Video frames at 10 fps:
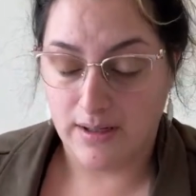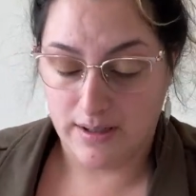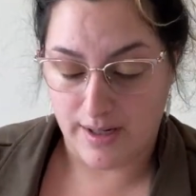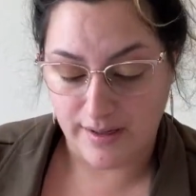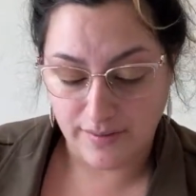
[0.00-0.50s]

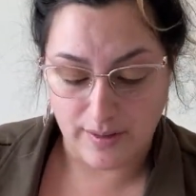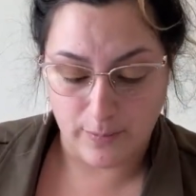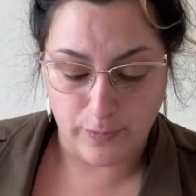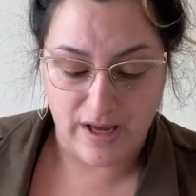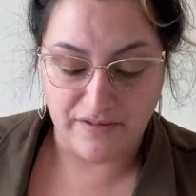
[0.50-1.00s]
Next
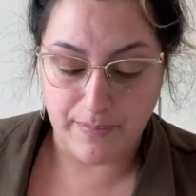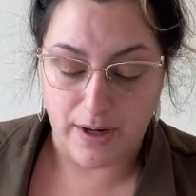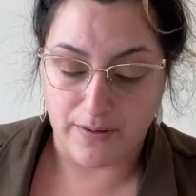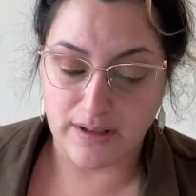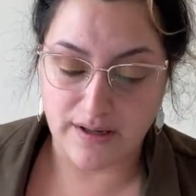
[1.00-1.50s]
up, we have
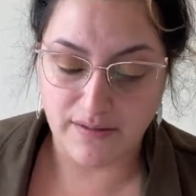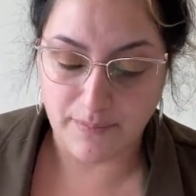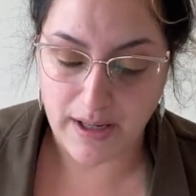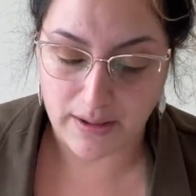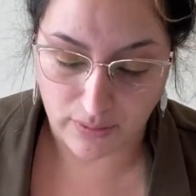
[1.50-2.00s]
Paradise
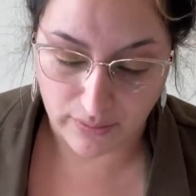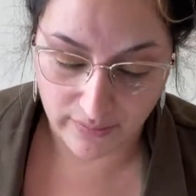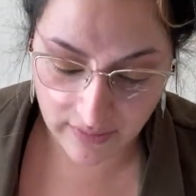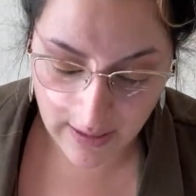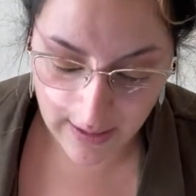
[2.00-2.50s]
Petals.